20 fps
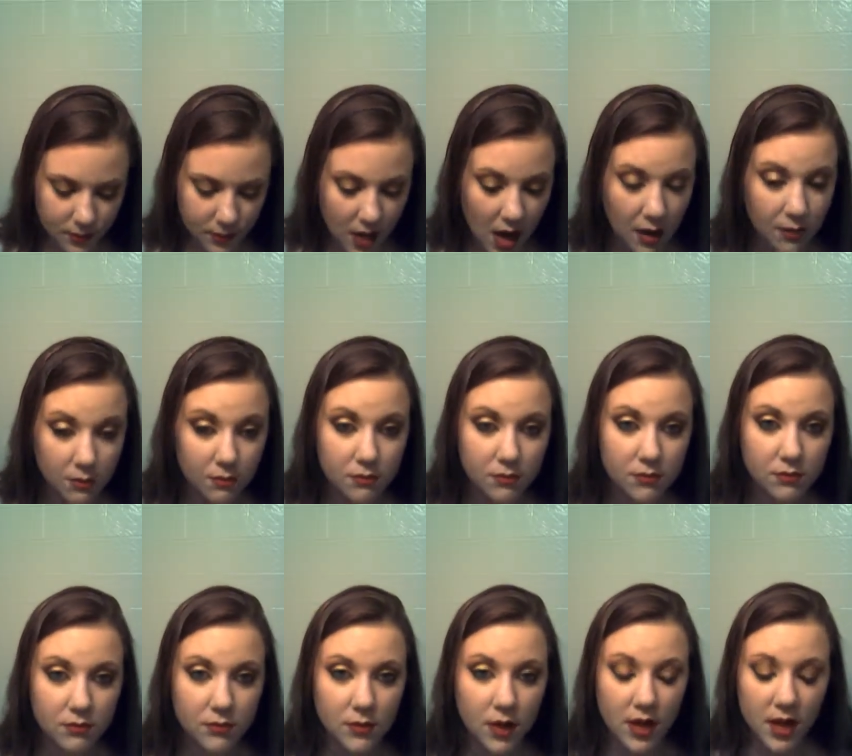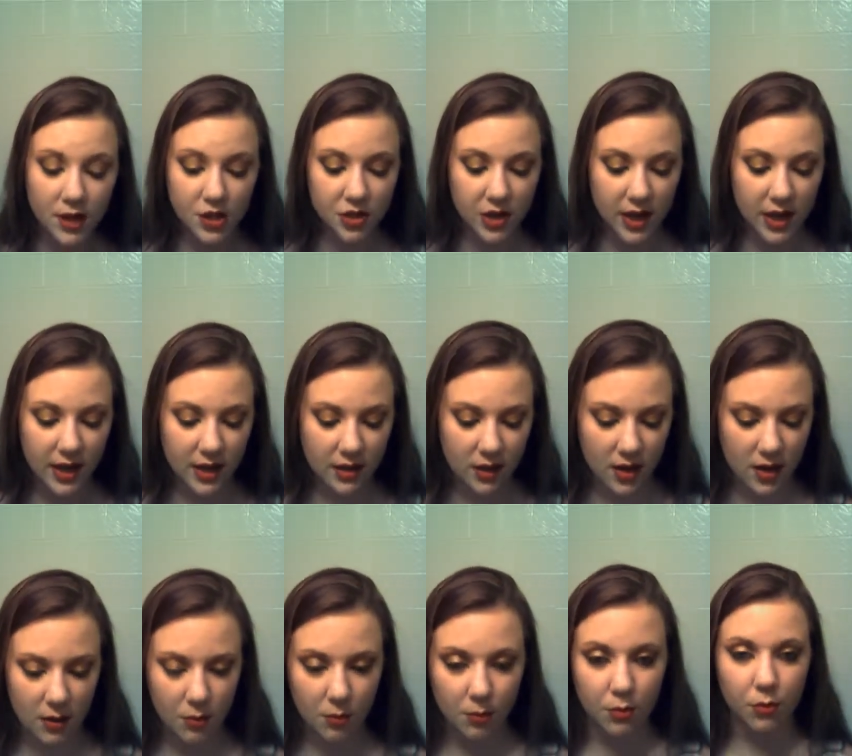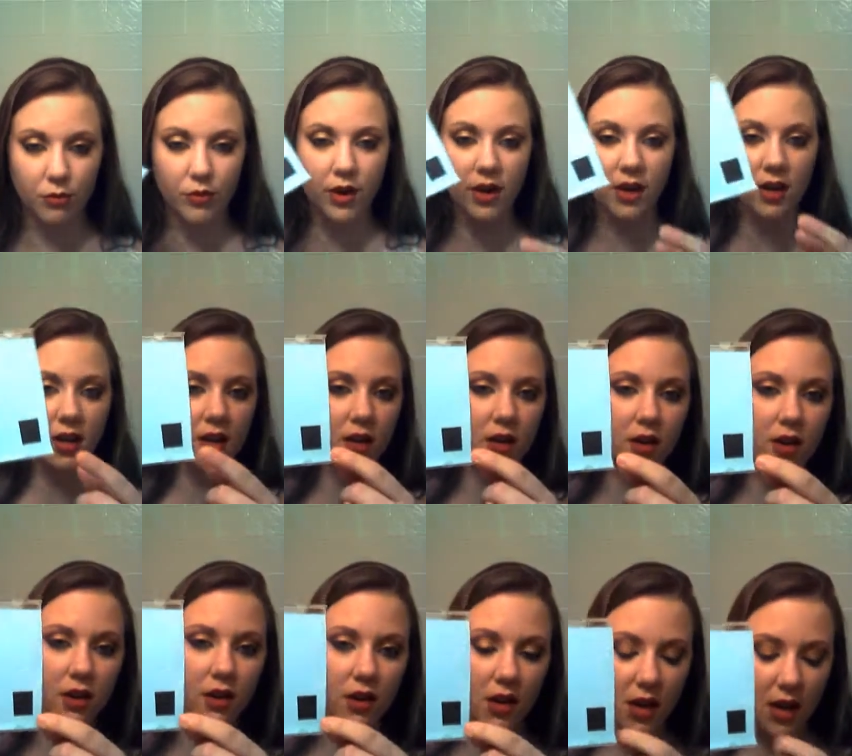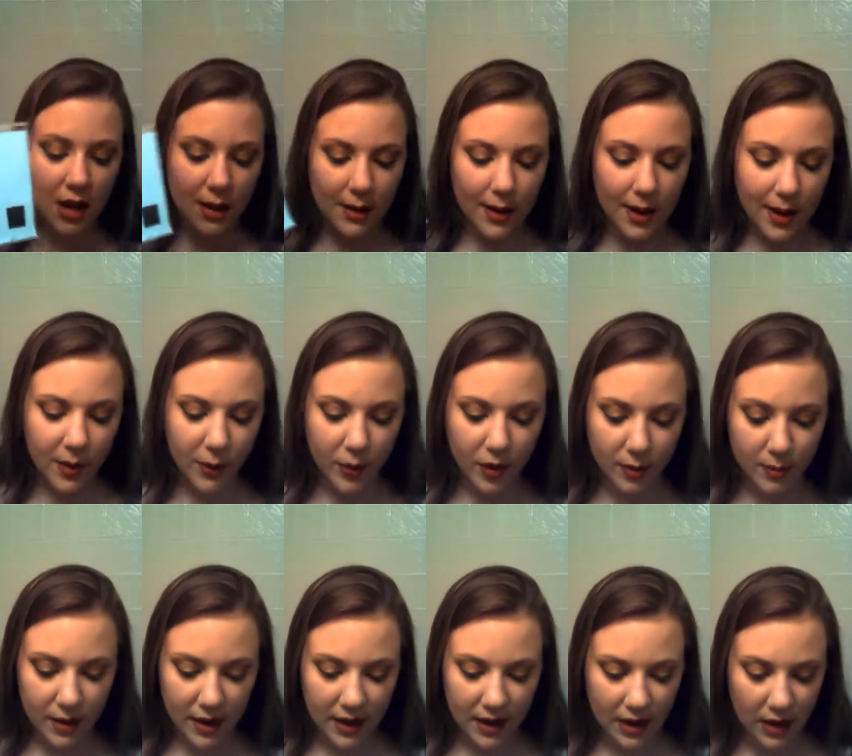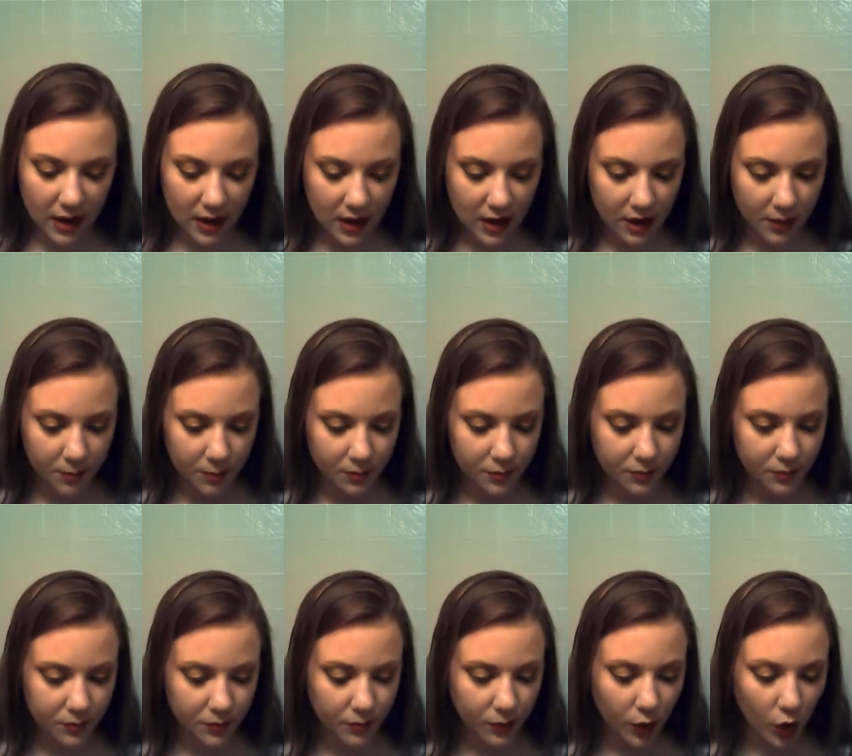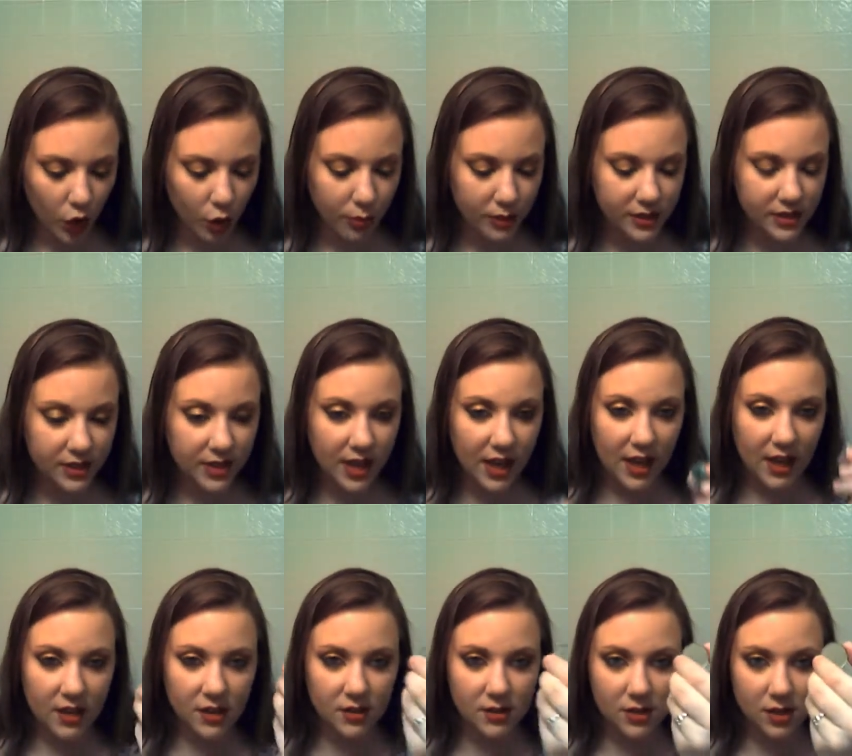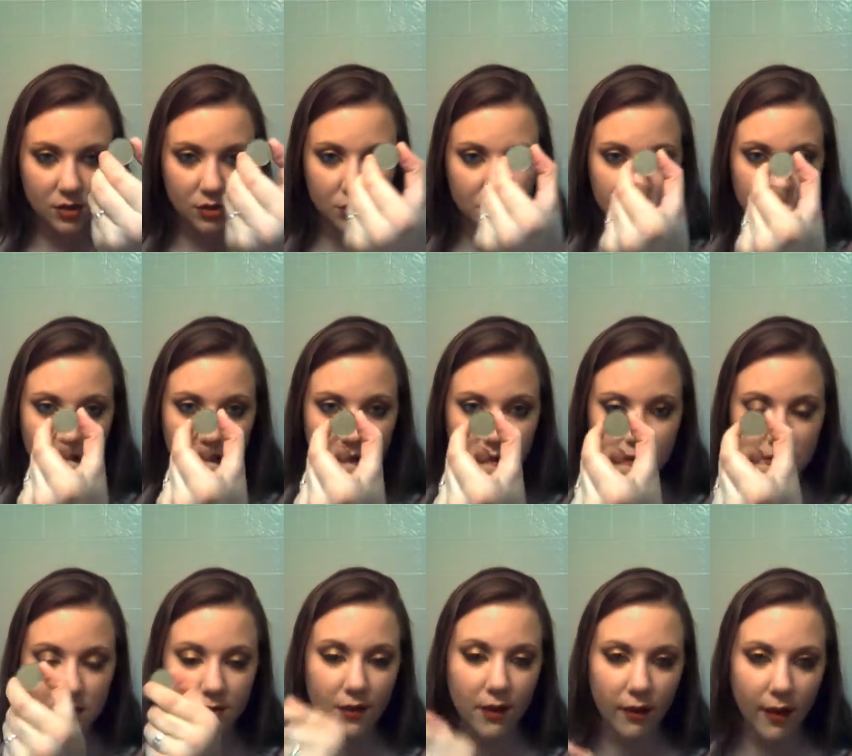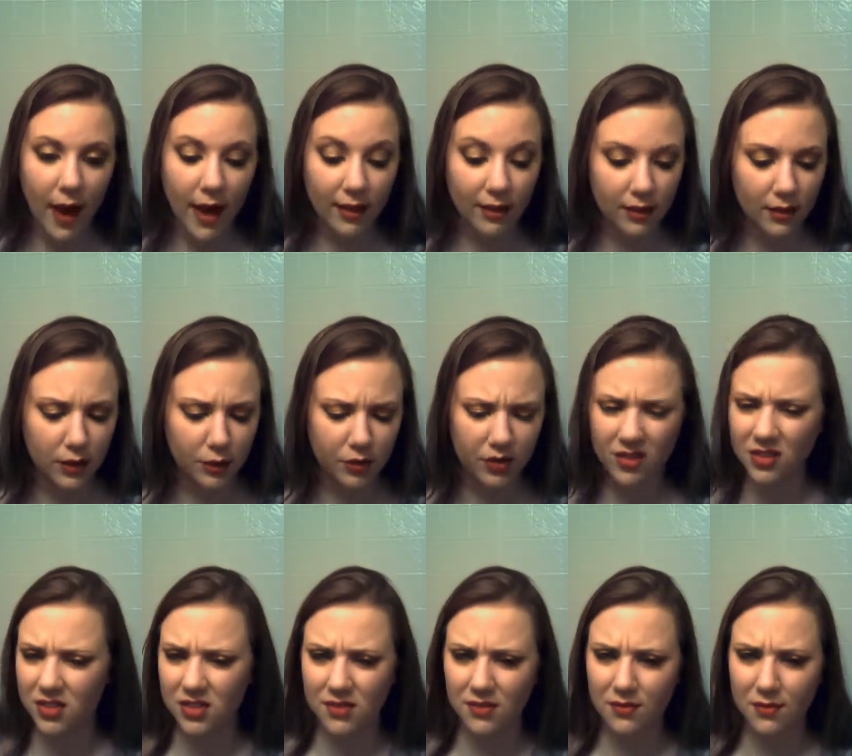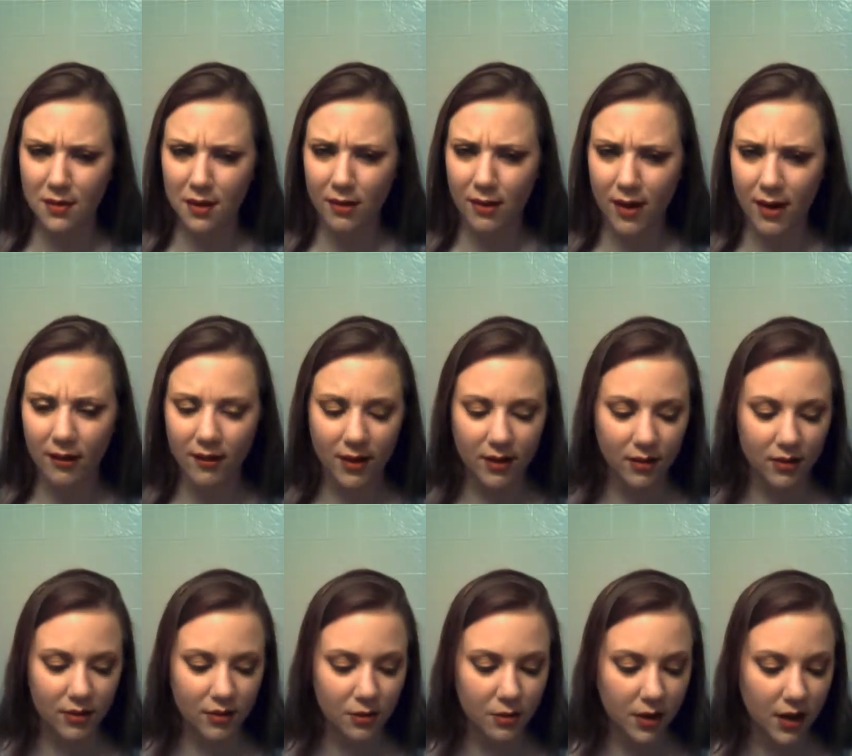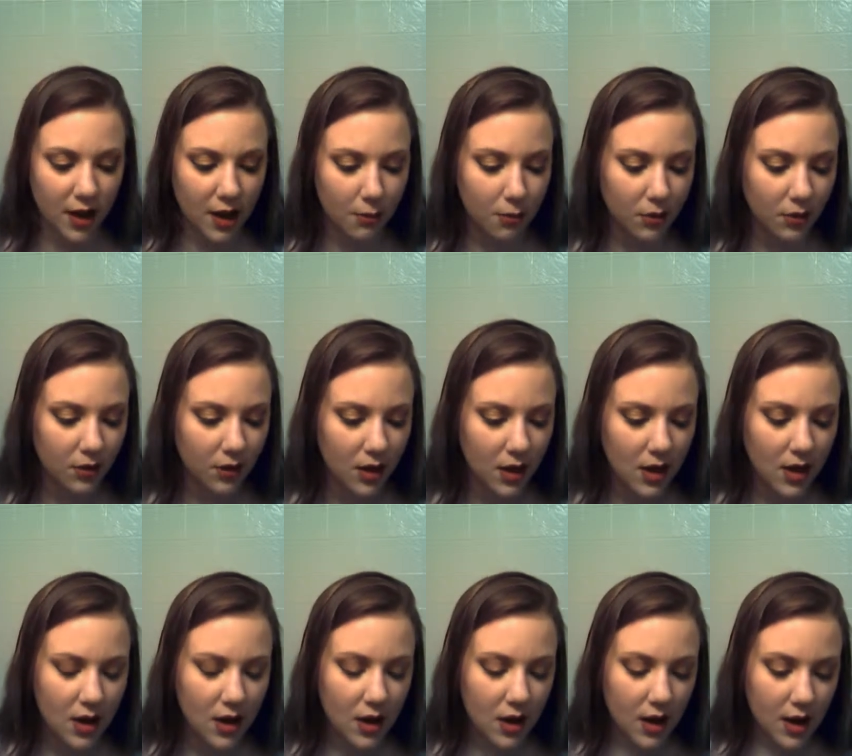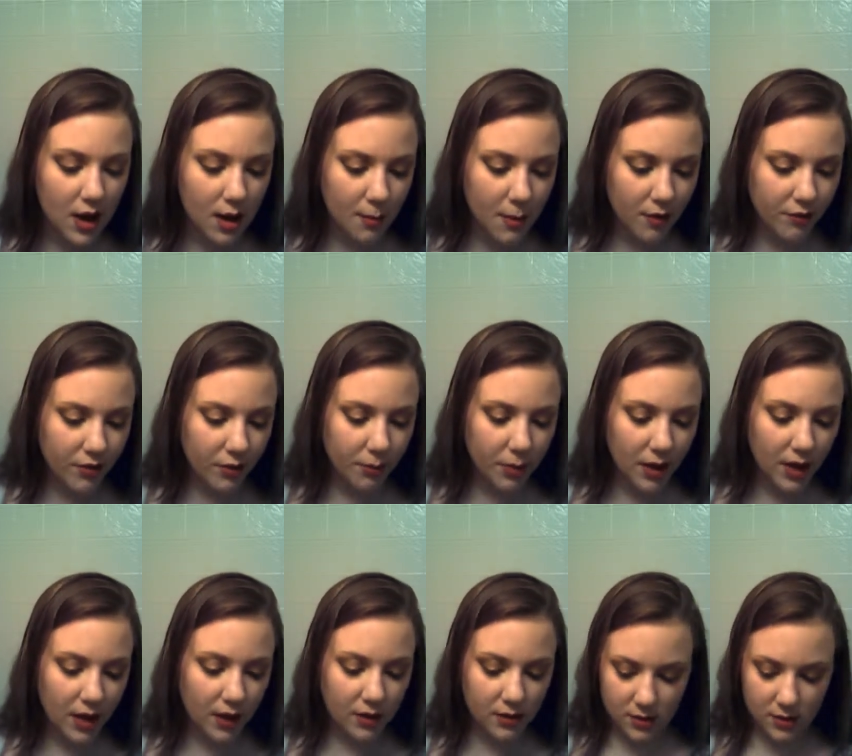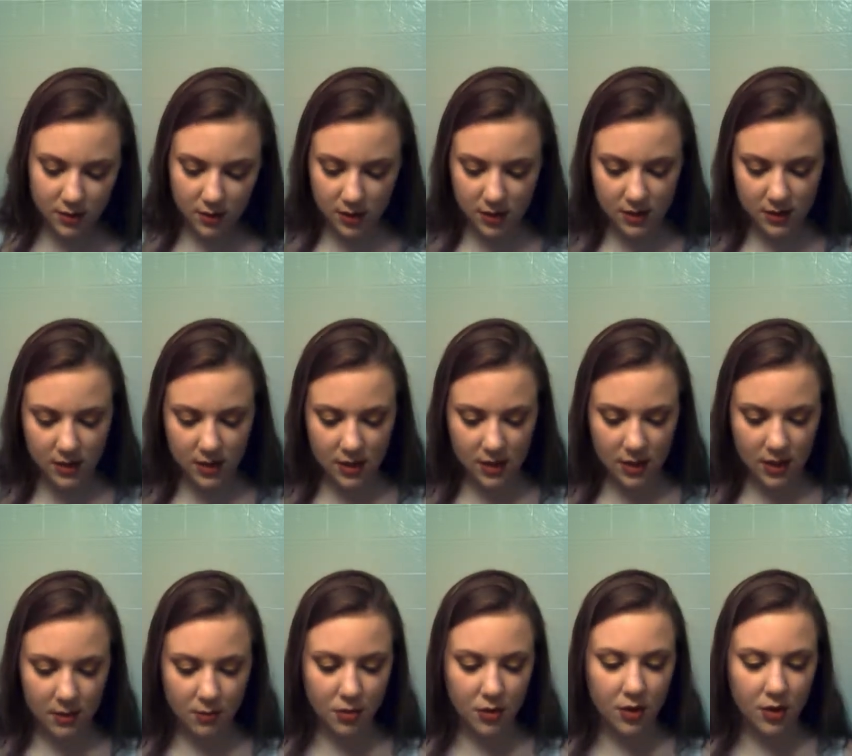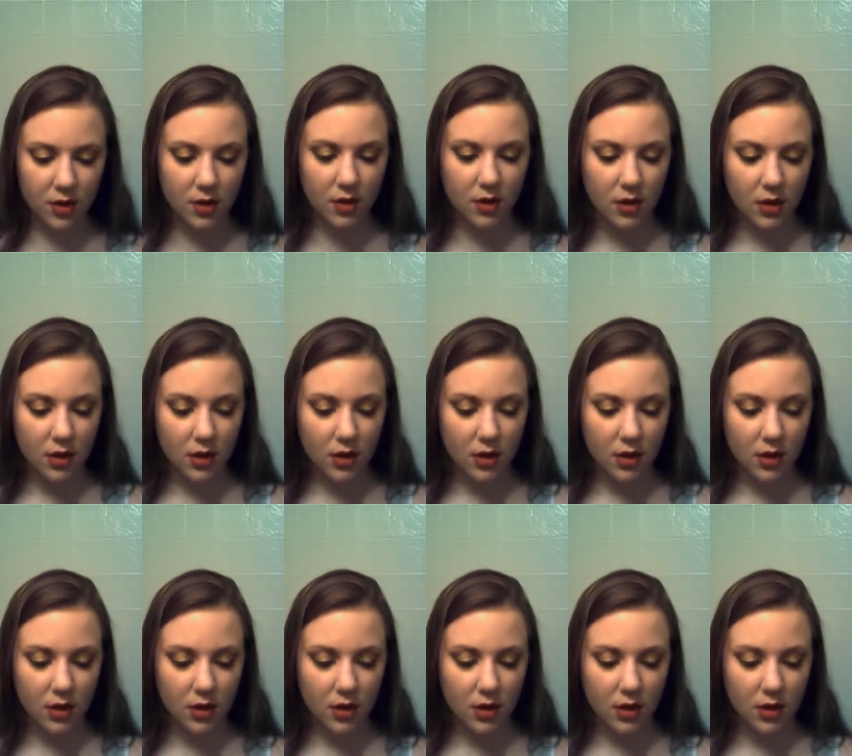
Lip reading: yeah, and I tried right here. One of my Urban Decay single shadows literally just fell out. I don't know what happened of the pan, so I put